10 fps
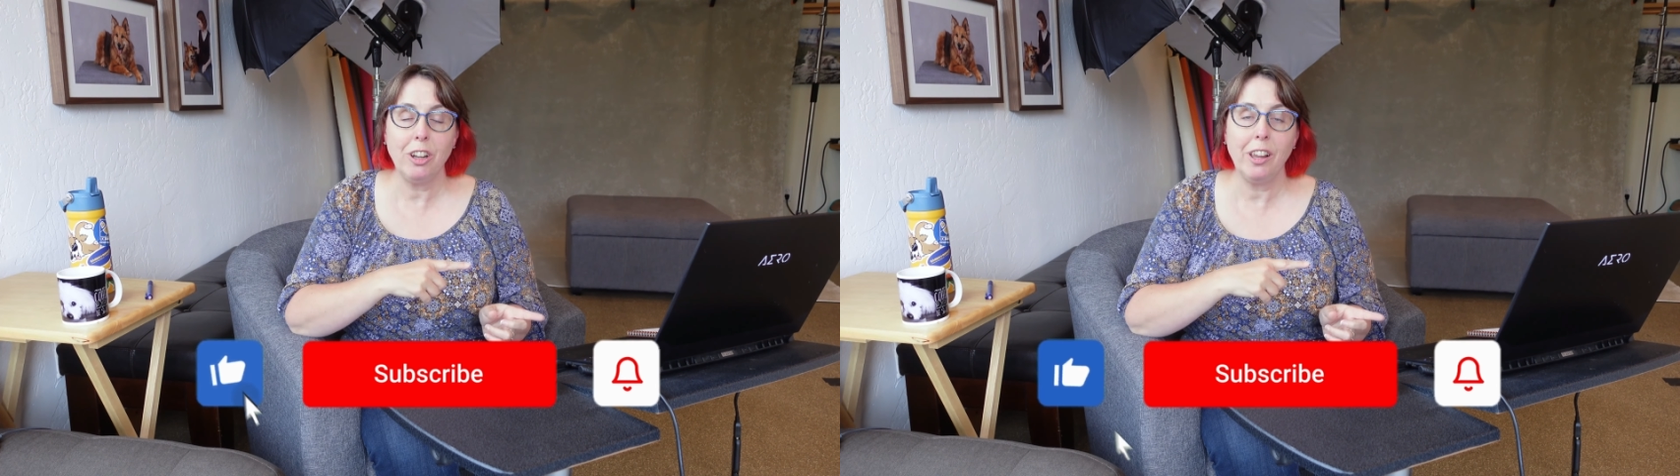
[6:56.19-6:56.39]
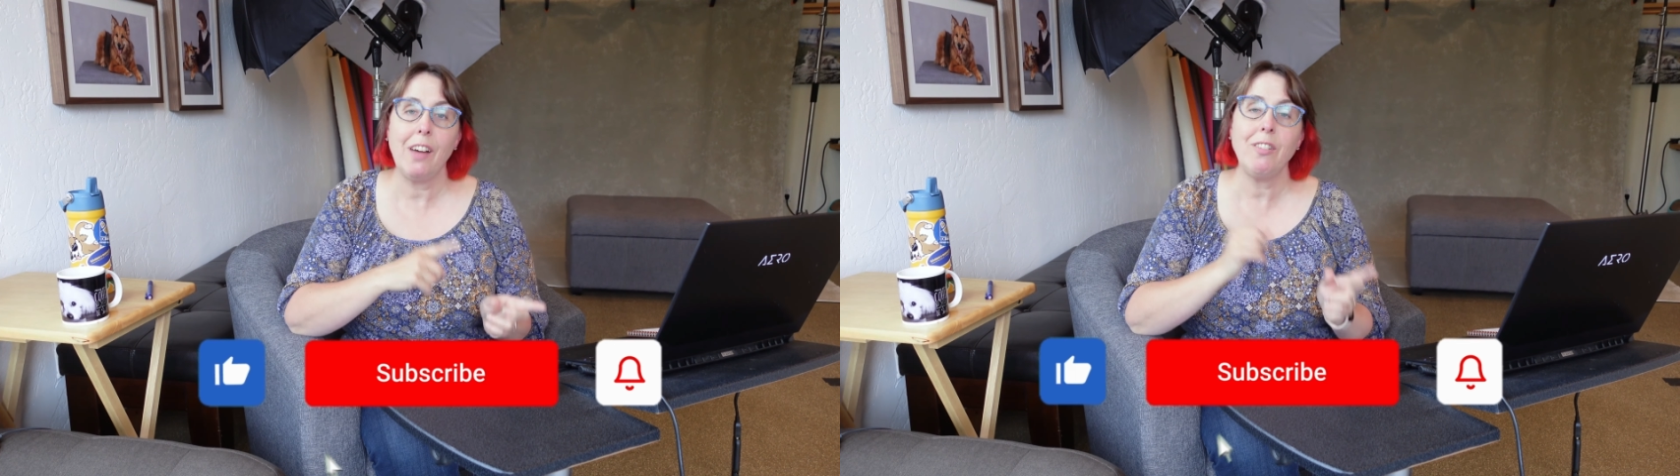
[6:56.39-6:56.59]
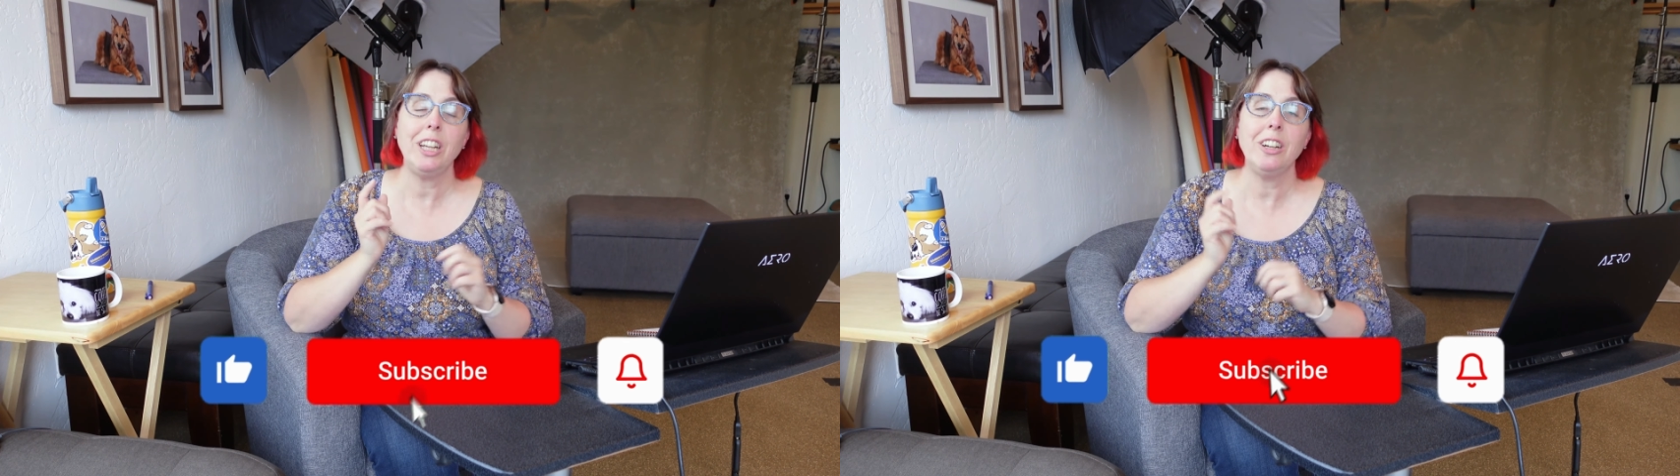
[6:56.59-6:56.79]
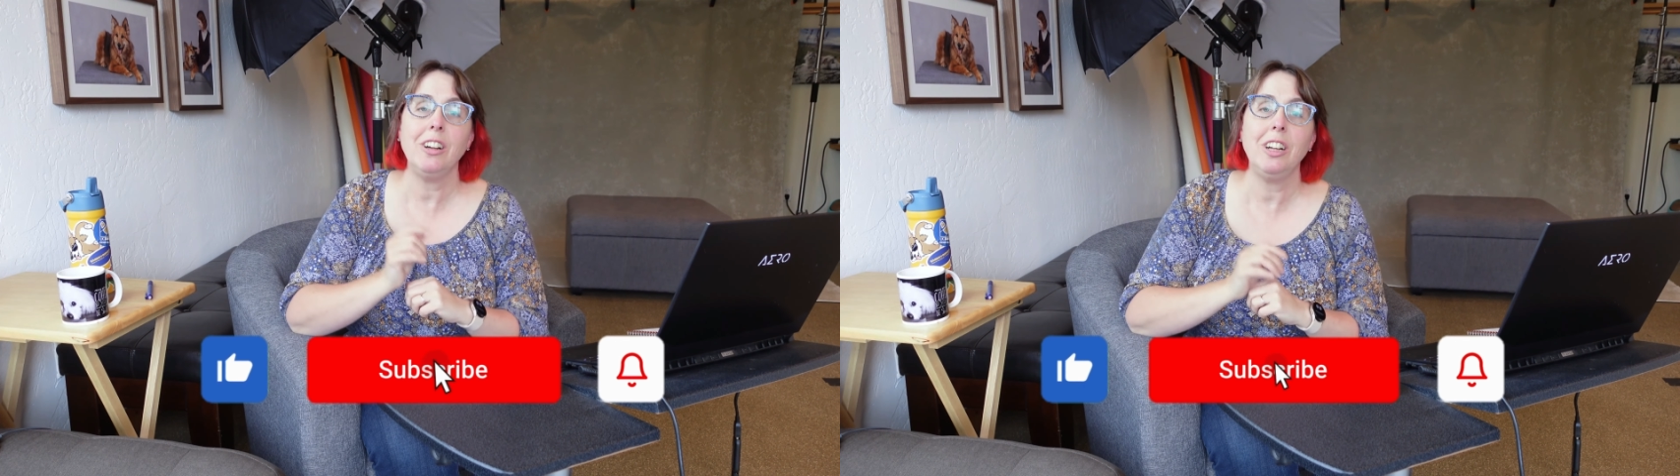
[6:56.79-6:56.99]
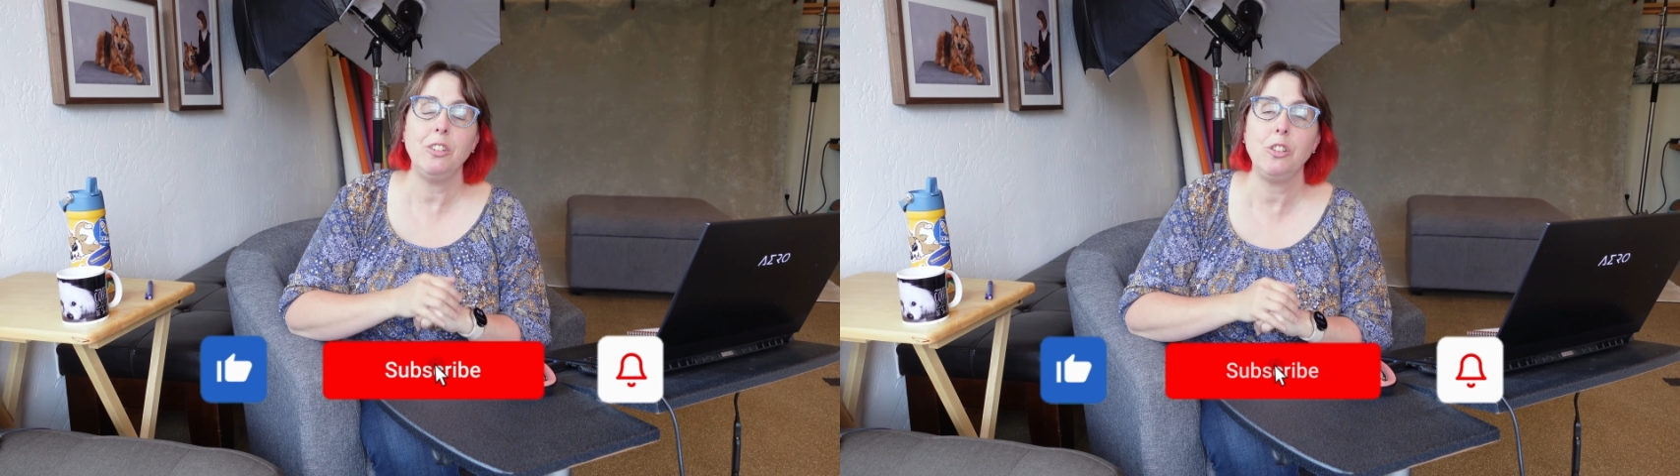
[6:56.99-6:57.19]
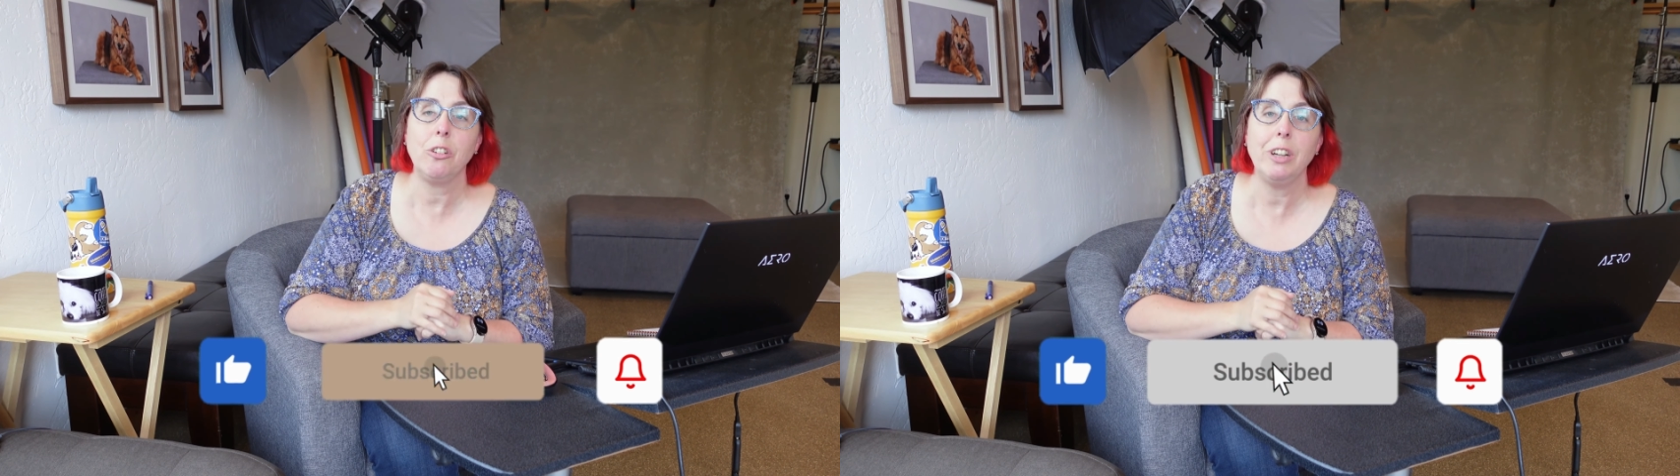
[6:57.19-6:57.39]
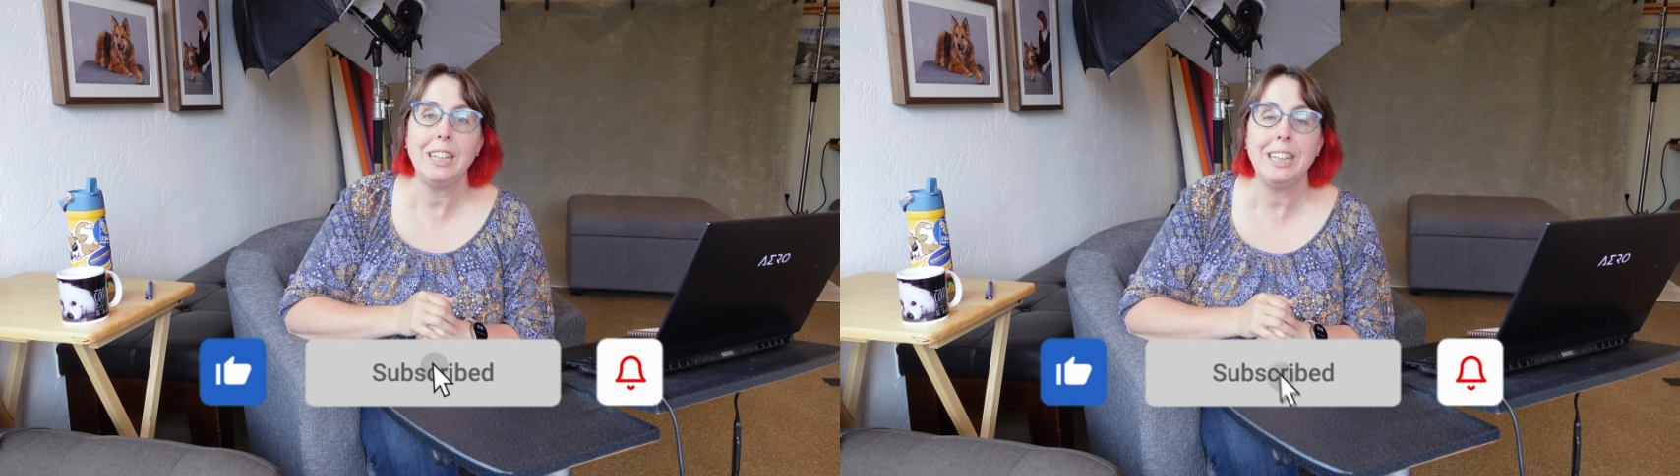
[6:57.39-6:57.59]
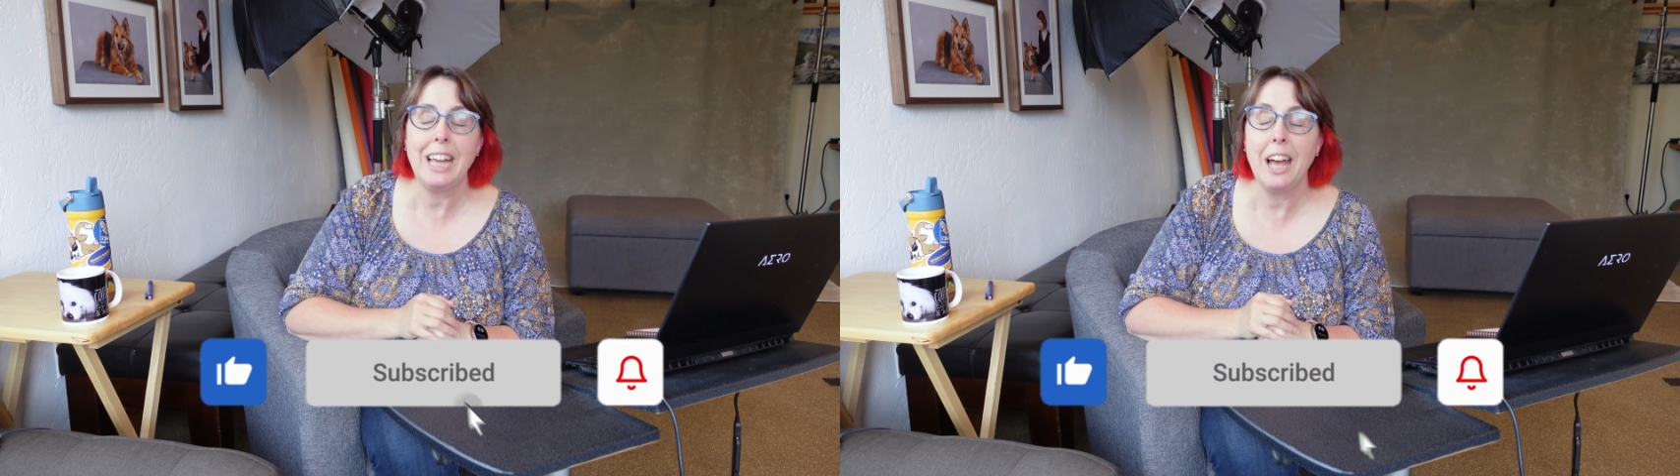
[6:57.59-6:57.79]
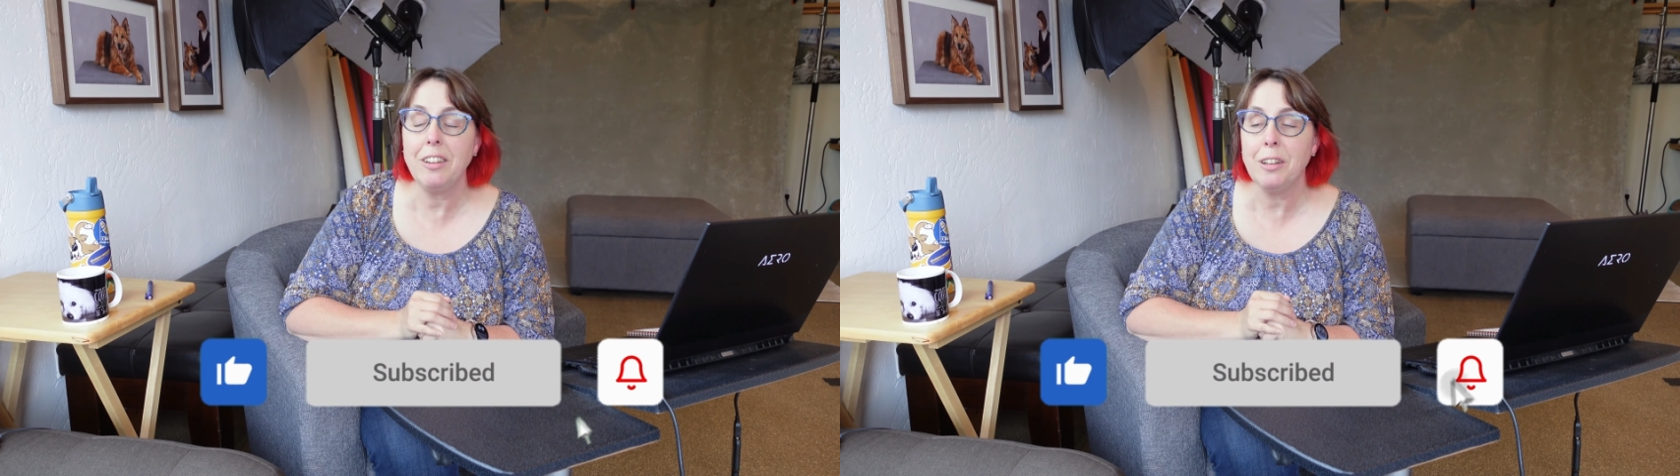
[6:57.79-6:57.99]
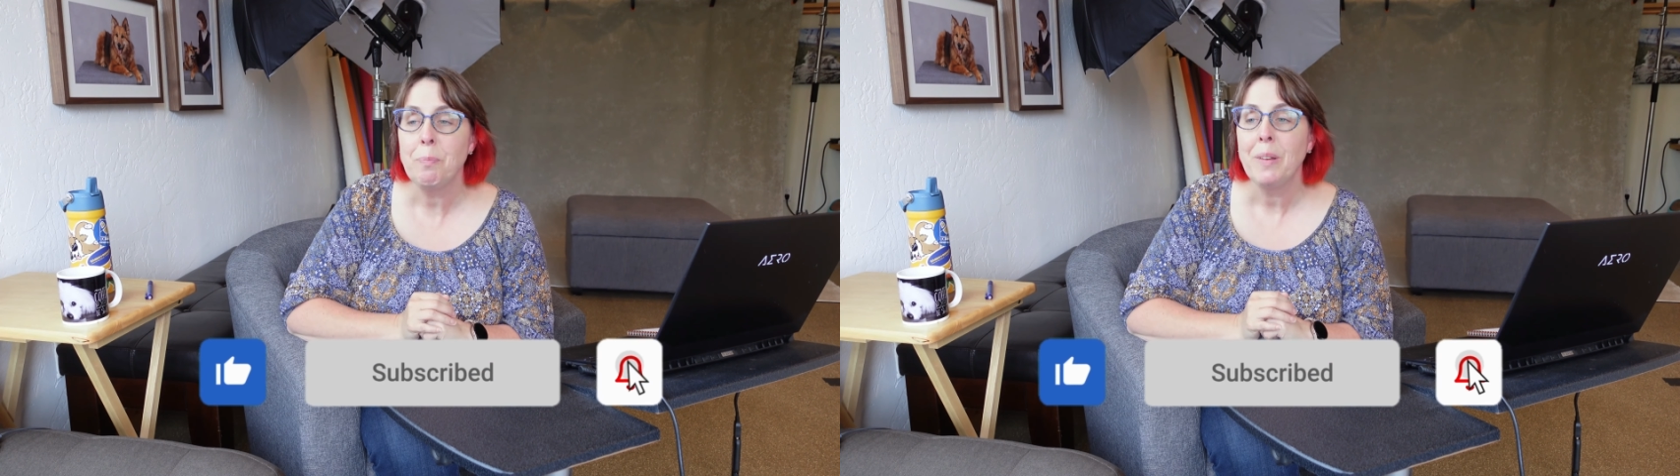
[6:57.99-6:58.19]
I'll have it here on the screen at the
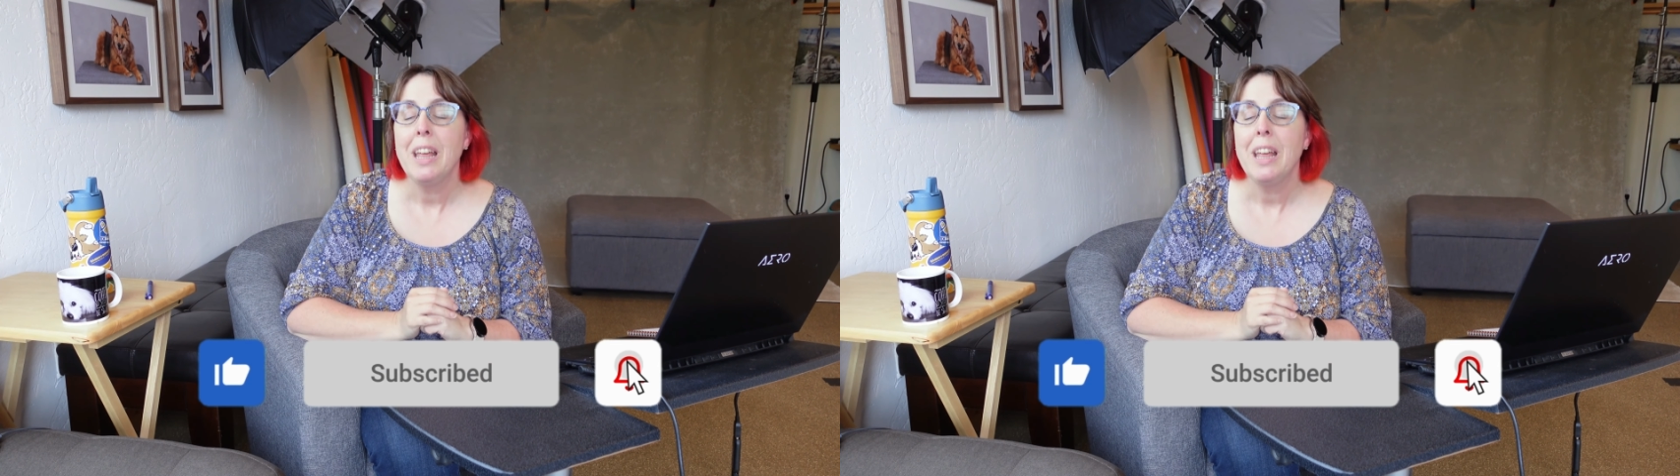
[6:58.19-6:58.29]
end.